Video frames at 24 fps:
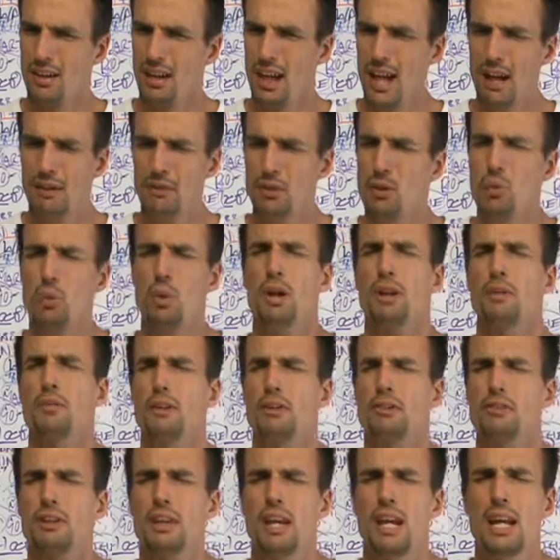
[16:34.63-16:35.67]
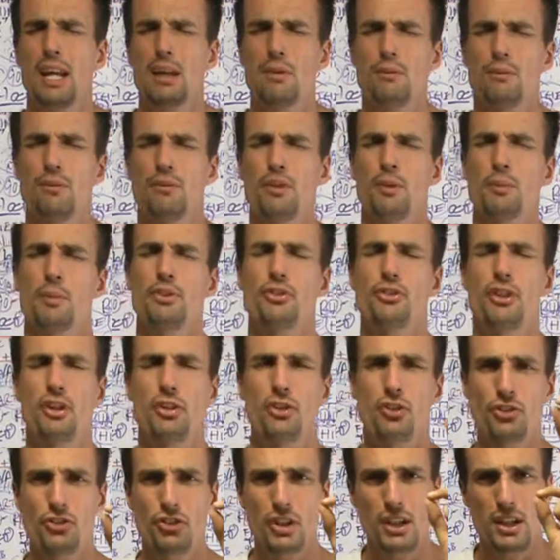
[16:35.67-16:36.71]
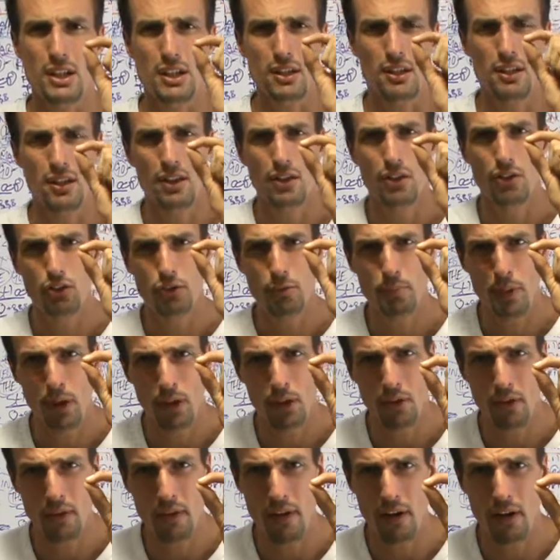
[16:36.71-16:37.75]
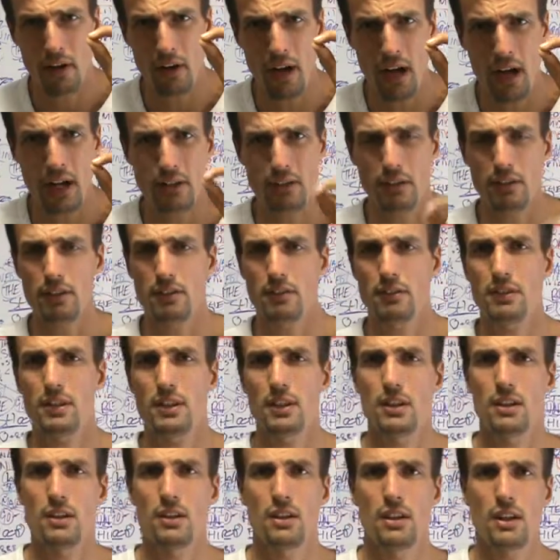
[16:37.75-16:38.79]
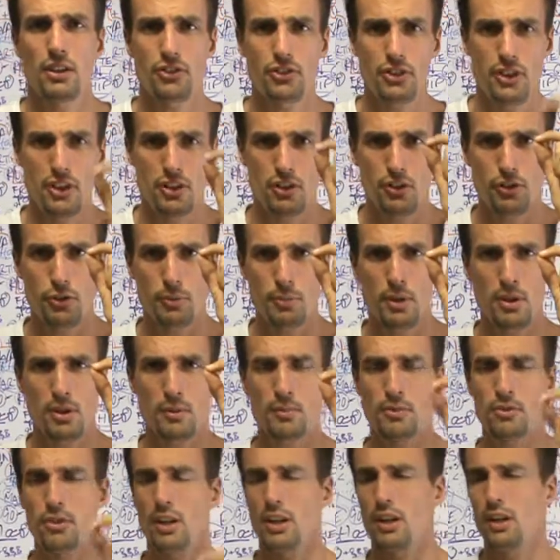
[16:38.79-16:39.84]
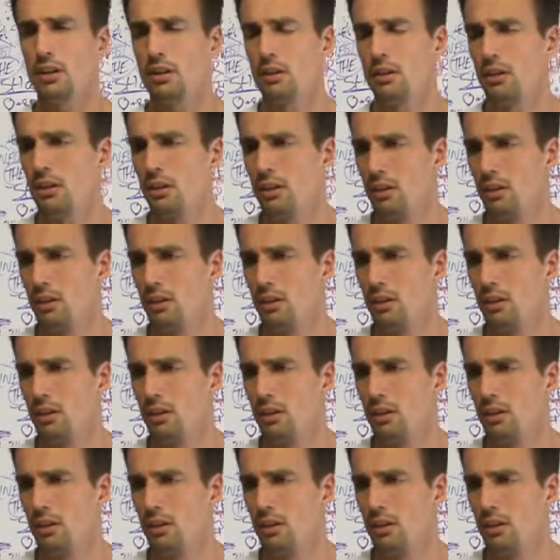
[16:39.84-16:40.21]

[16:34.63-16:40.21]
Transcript: Every one of us came from a single seed, smaller than our eyes can see, a single sperm cell.